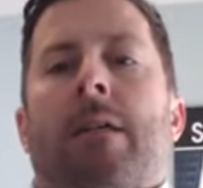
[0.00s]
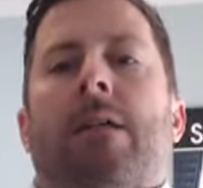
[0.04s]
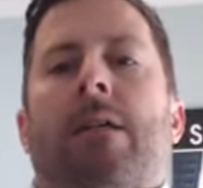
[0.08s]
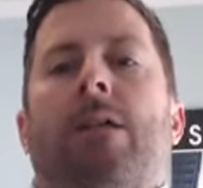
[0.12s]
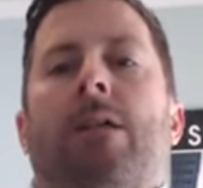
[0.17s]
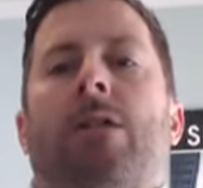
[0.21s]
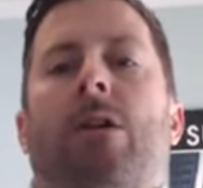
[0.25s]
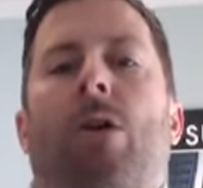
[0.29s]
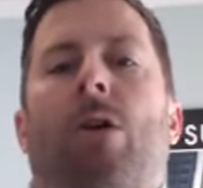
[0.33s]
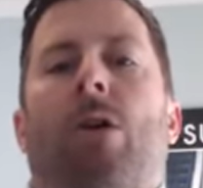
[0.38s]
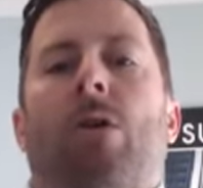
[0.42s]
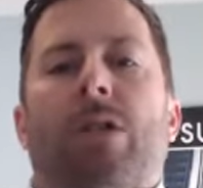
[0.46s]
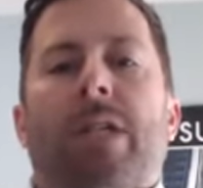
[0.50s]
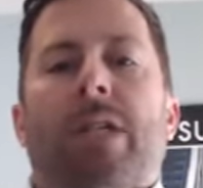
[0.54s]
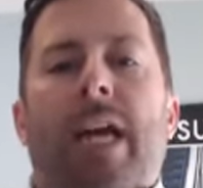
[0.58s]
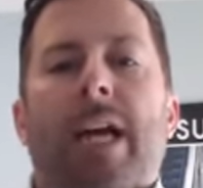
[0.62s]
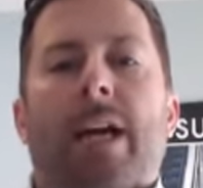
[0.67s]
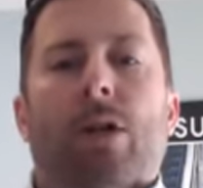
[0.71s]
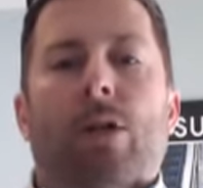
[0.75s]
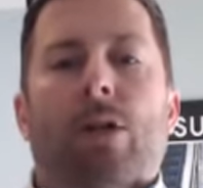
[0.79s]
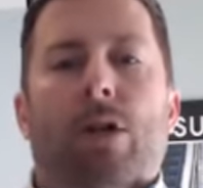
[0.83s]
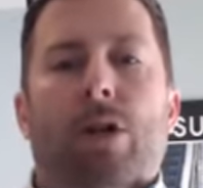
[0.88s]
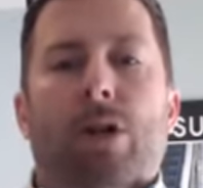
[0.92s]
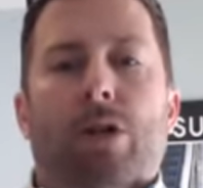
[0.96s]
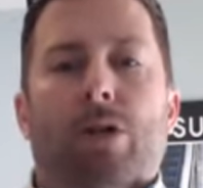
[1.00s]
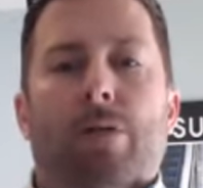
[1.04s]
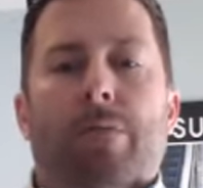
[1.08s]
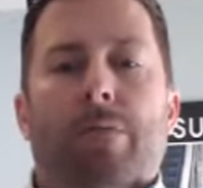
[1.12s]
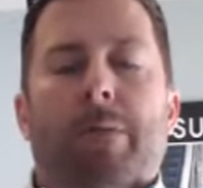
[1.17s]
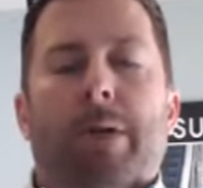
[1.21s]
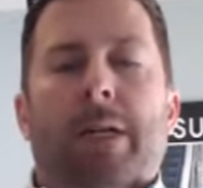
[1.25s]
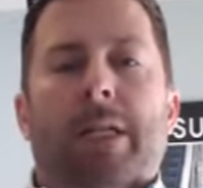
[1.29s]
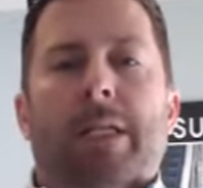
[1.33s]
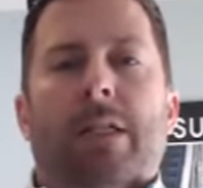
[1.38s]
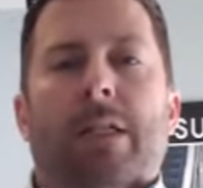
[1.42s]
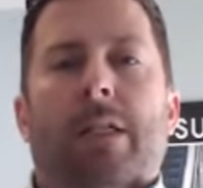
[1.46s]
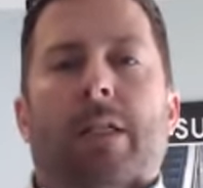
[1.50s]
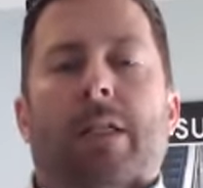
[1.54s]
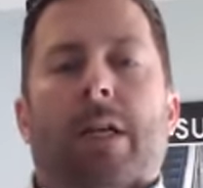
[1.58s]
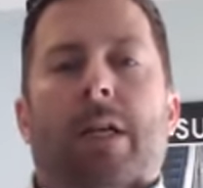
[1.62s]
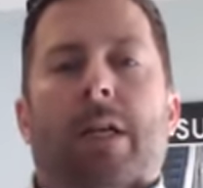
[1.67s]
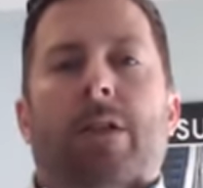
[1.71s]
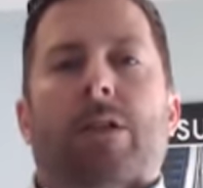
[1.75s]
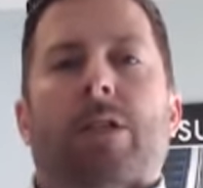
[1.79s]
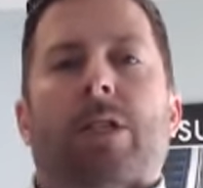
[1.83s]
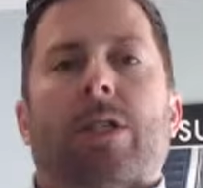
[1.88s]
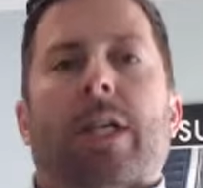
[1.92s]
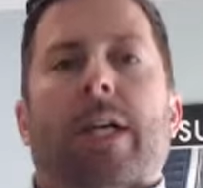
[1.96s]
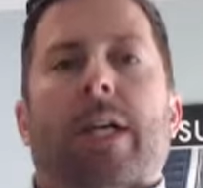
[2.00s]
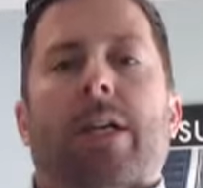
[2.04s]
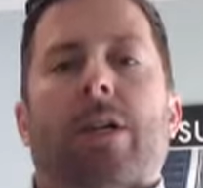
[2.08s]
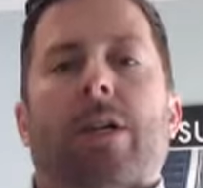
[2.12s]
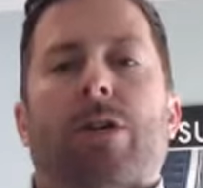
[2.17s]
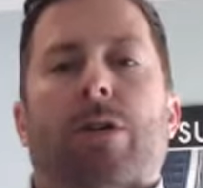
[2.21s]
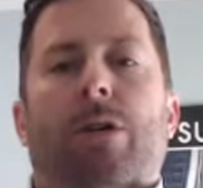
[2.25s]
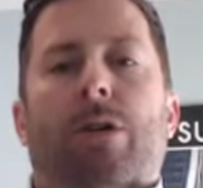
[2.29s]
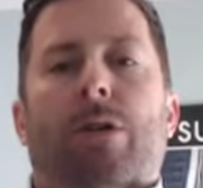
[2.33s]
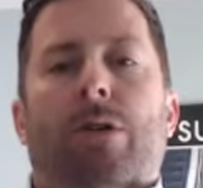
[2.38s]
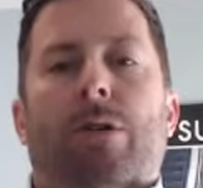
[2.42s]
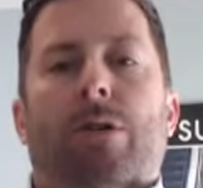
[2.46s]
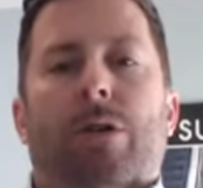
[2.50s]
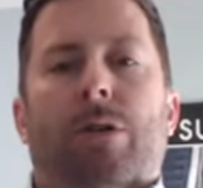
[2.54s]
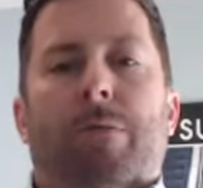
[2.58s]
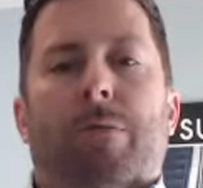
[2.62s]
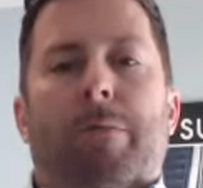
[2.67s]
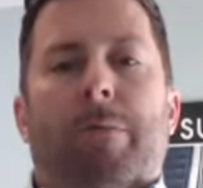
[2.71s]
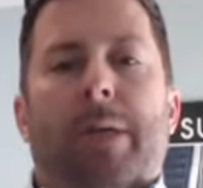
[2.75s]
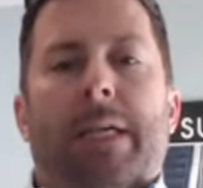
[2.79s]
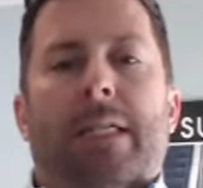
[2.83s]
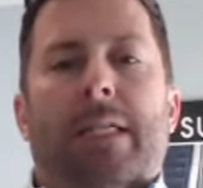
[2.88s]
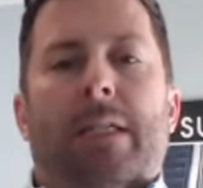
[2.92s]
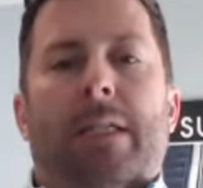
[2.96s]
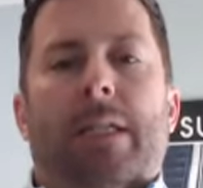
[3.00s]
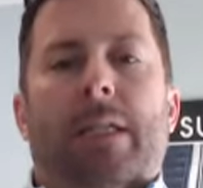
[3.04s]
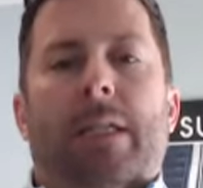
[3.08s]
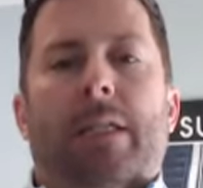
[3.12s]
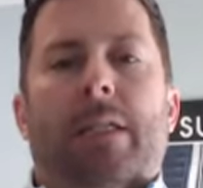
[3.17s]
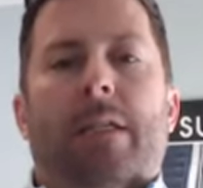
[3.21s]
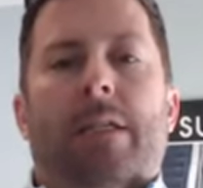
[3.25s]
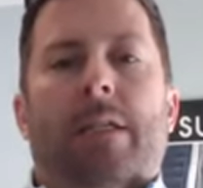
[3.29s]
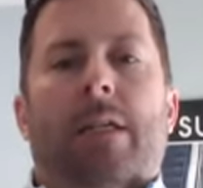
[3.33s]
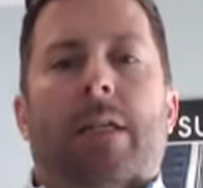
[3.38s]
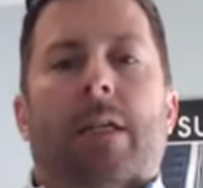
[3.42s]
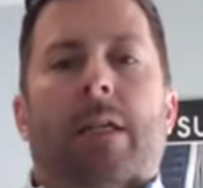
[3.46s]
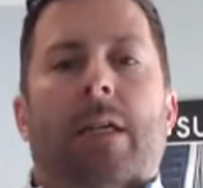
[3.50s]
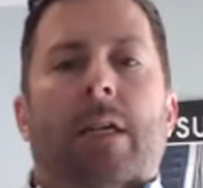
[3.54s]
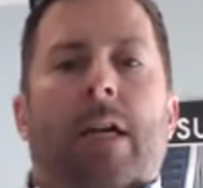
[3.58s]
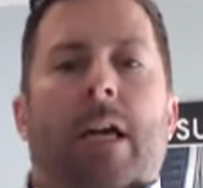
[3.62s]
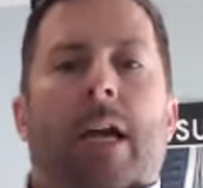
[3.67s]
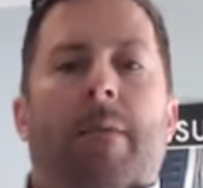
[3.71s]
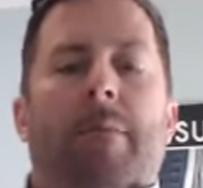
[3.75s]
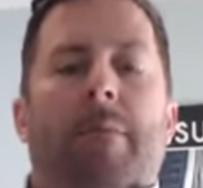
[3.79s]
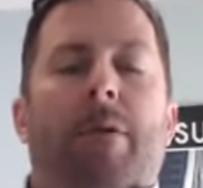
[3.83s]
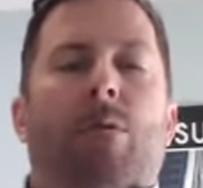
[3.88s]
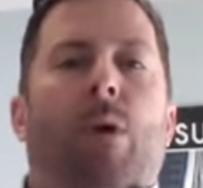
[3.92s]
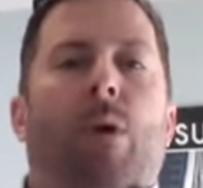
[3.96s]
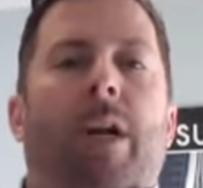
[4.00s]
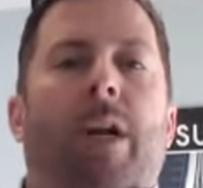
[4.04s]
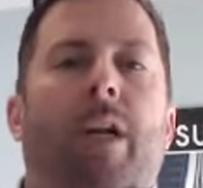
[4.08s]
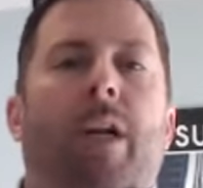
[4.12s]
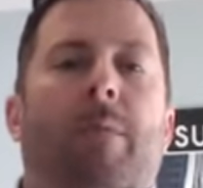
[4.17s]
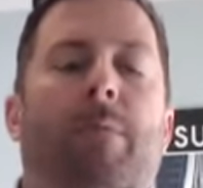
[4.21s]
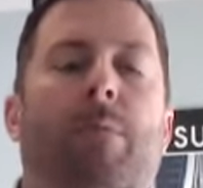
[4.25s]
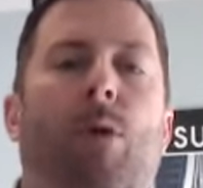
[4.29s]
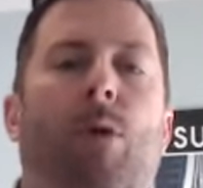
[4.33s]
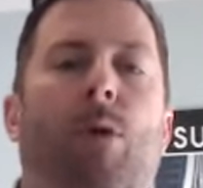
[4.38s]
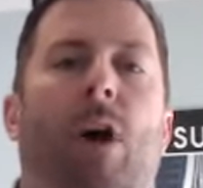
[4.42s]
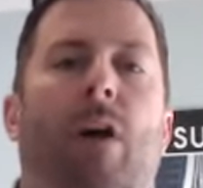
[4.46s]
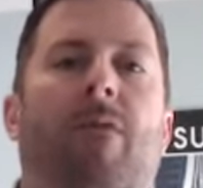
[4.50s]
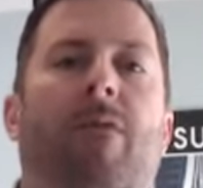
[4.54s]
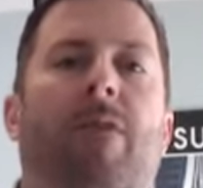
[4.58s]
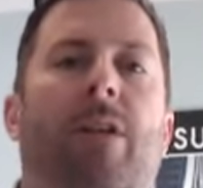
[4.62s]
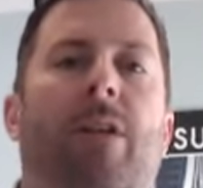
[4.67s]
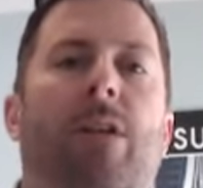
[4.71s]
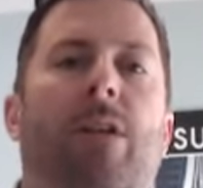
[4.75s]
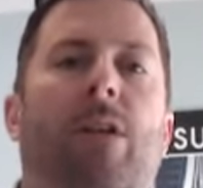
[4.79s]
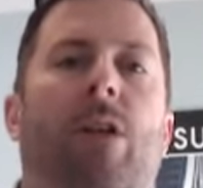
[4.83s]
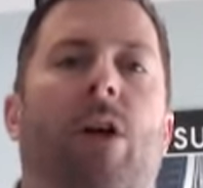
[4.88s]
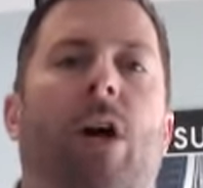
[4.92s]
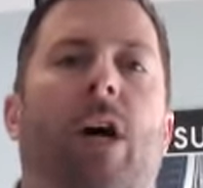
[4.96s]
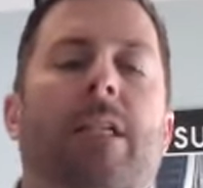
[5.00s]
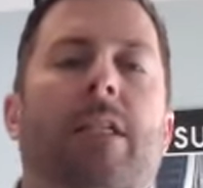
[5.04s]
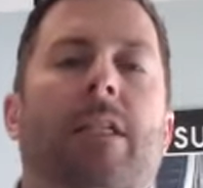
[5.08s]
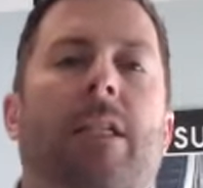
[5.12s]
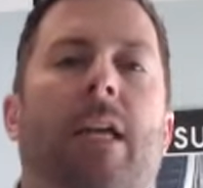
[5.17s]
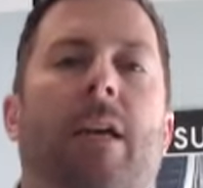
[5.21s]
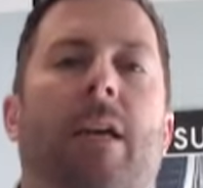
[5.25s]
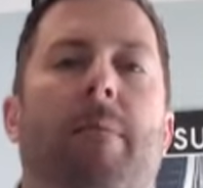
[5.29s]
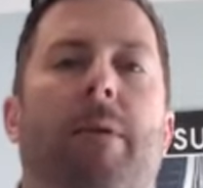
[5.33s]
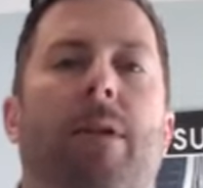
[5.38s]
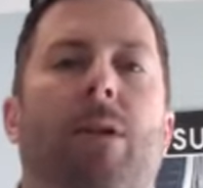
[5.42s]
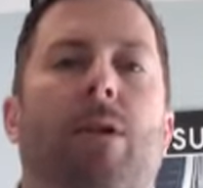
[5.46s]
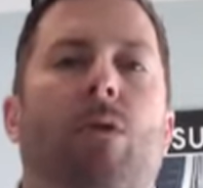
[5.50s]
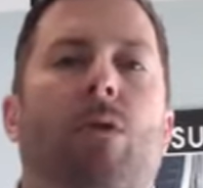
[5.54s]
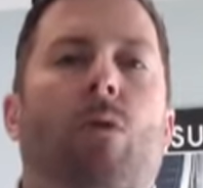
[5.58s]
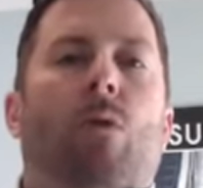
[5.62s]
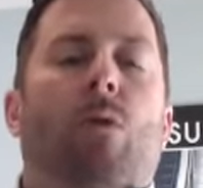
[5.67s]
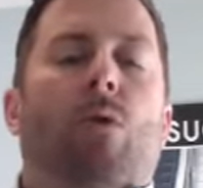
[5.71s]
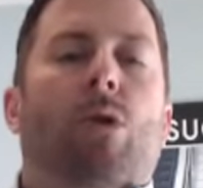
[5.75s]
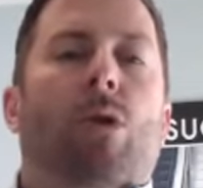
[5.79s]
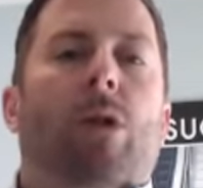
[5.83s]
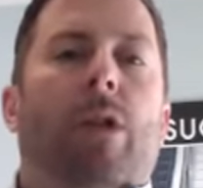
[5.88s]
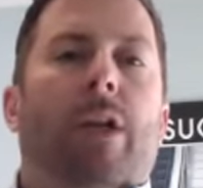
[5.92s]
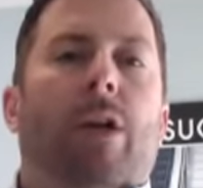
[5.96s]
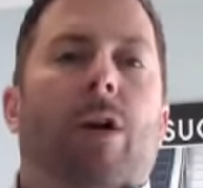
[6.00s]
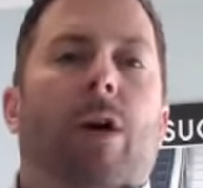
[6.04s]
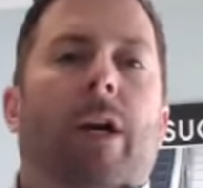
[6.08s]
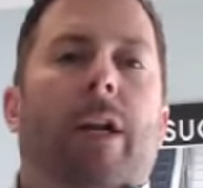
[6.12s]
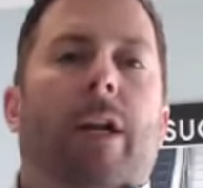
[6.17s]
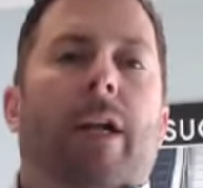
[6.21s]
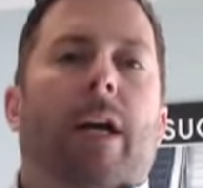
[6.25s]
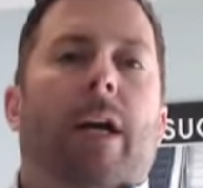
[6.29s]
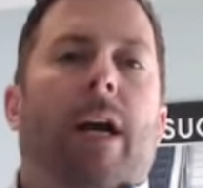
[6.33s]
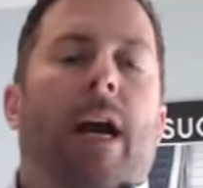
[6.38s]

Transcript: So take a look at your business, understand your, your business, and be running a profit and loss statement quarterly on it.